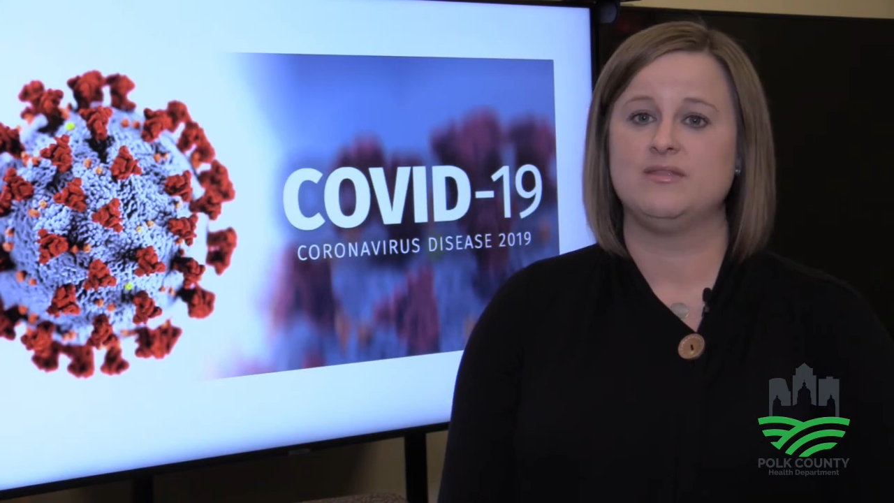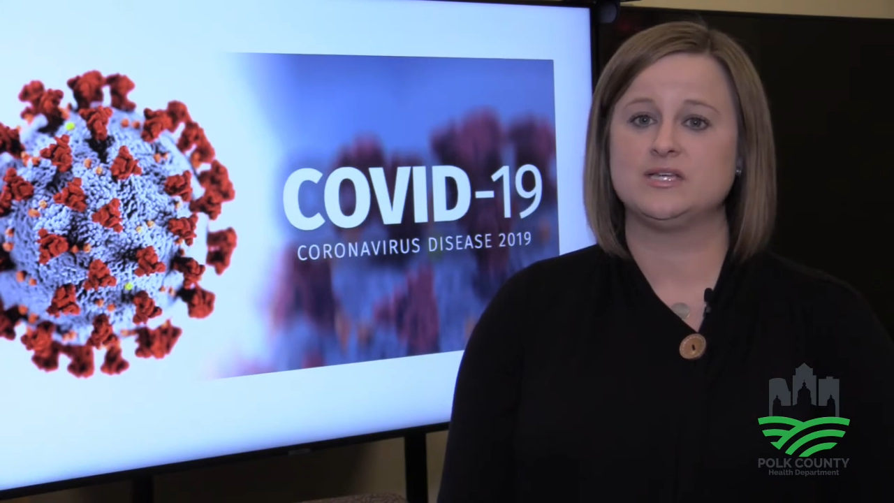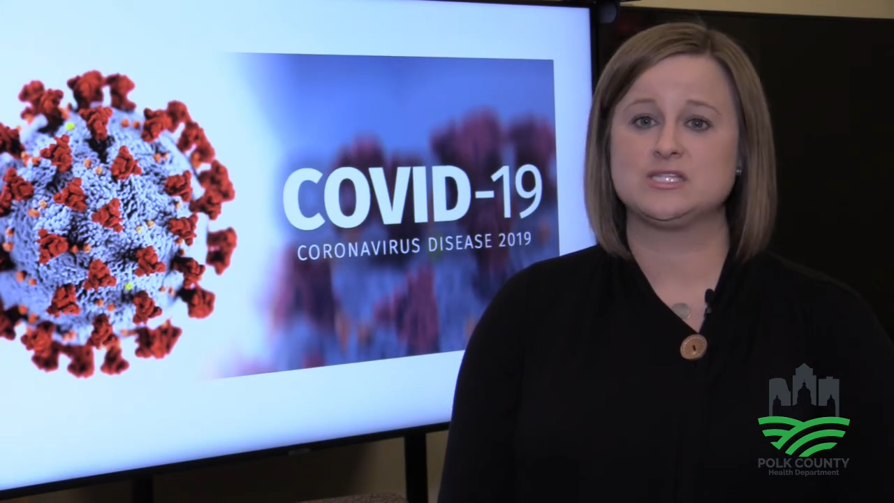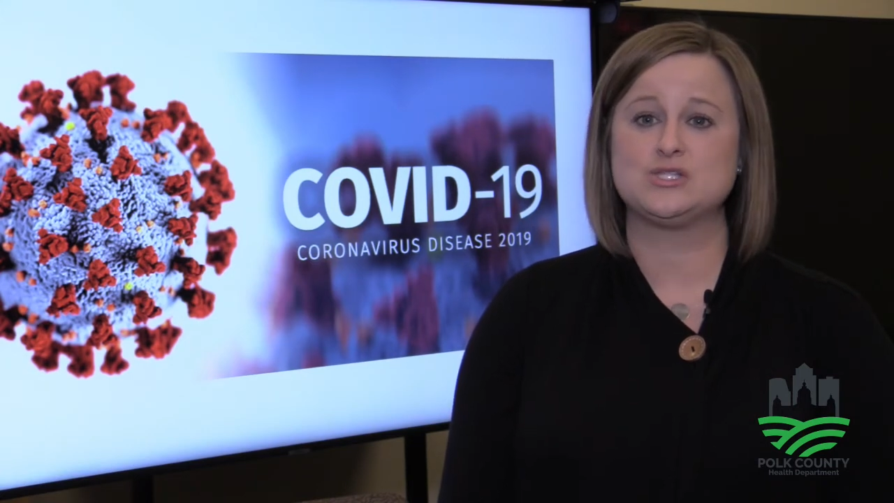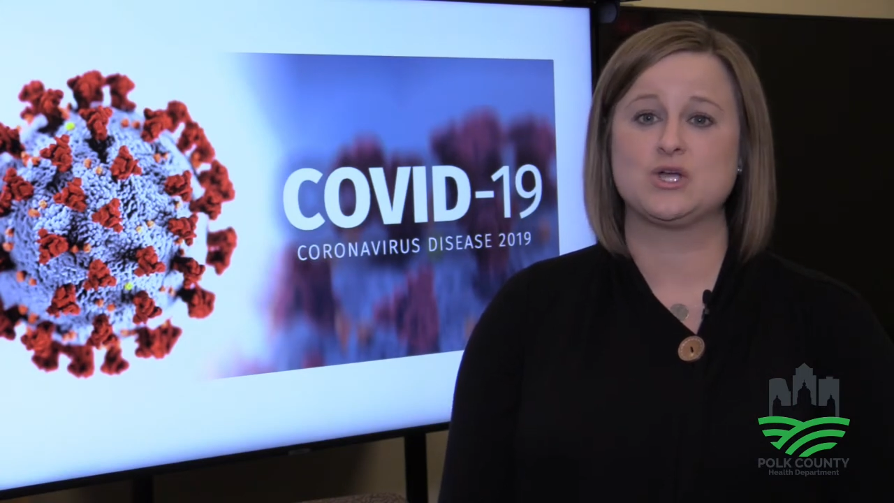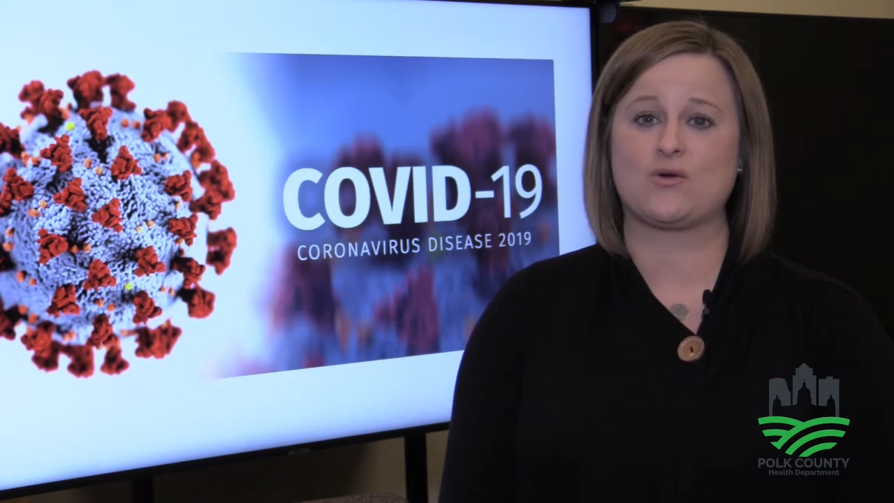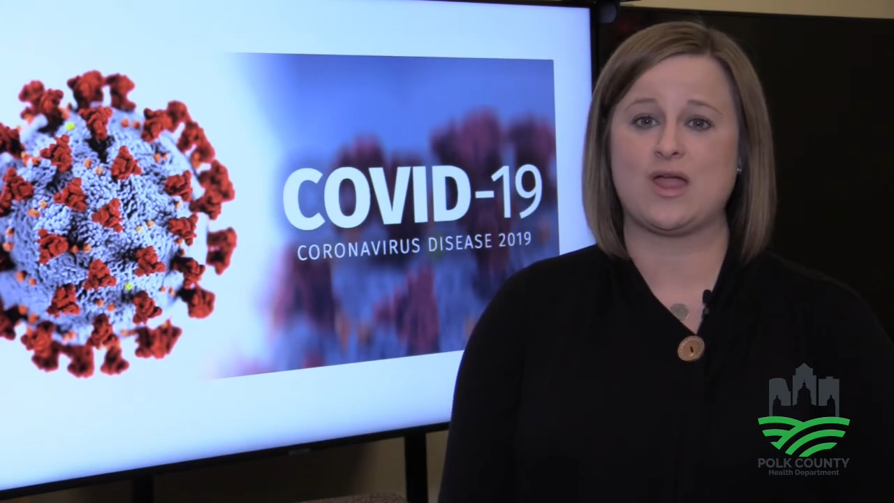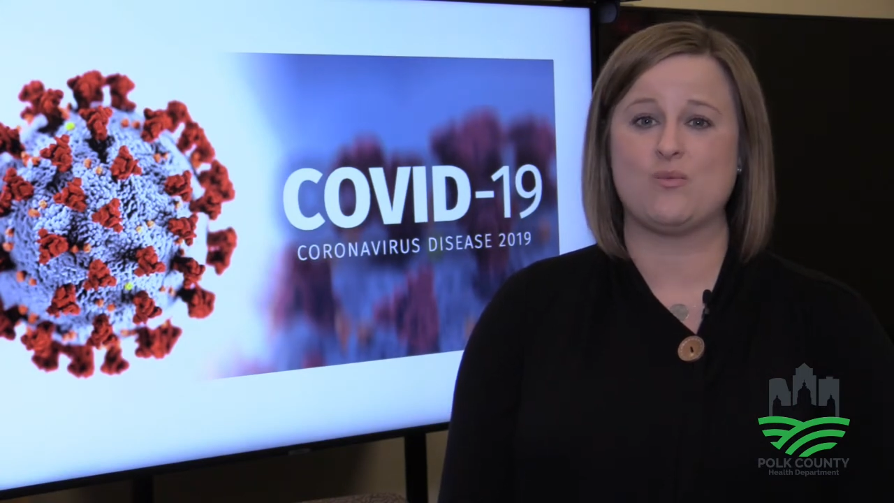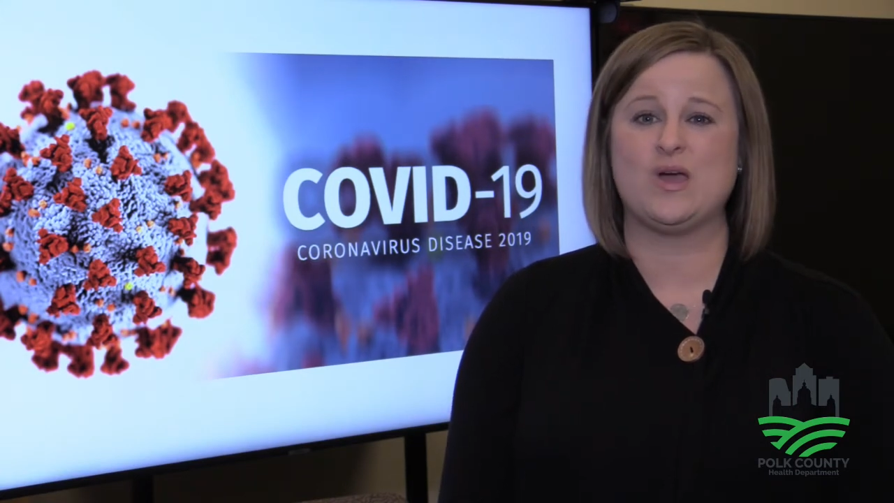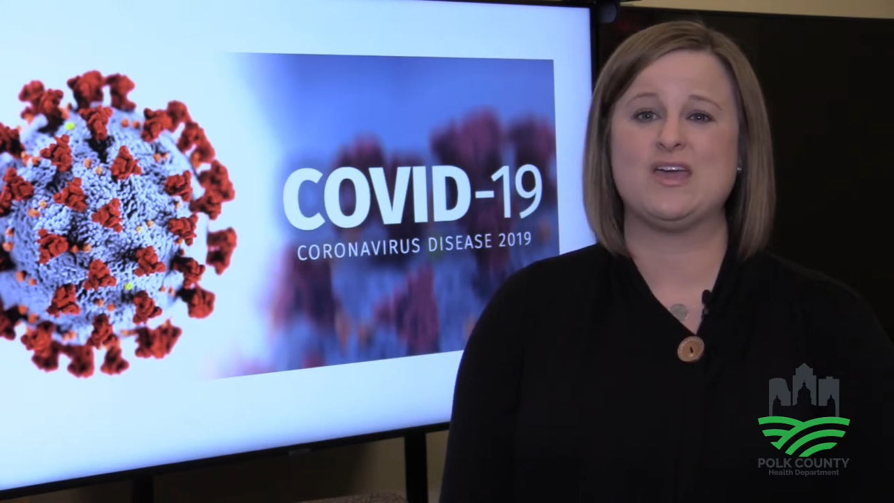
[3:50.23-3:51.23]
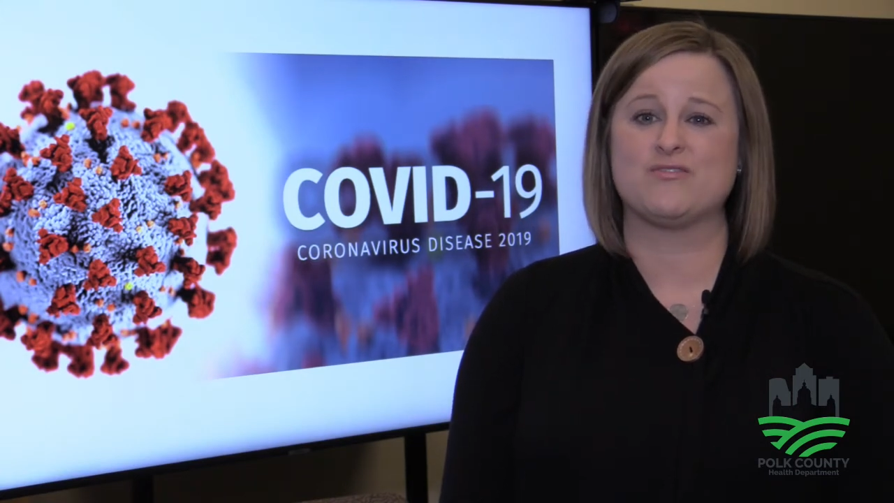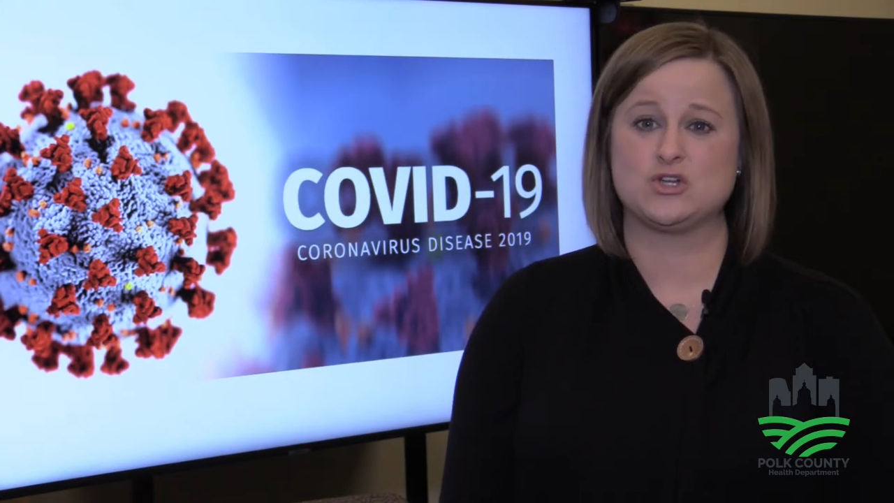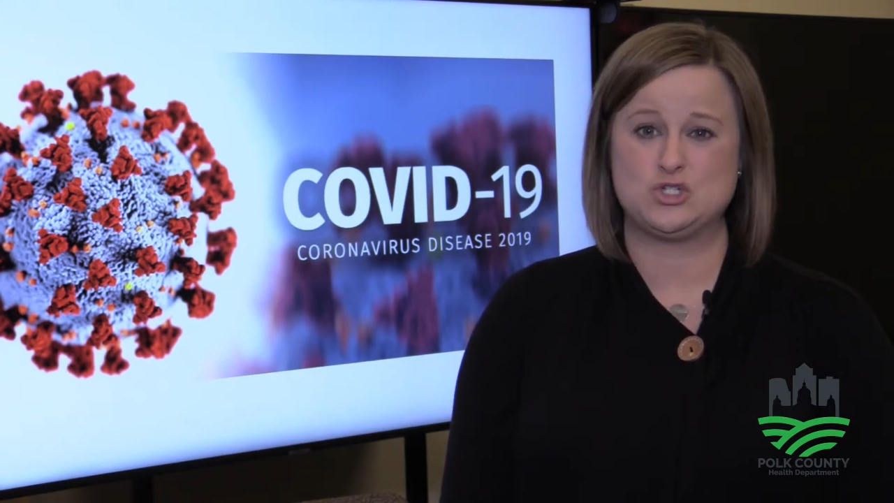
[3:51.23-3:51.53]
This is a great way for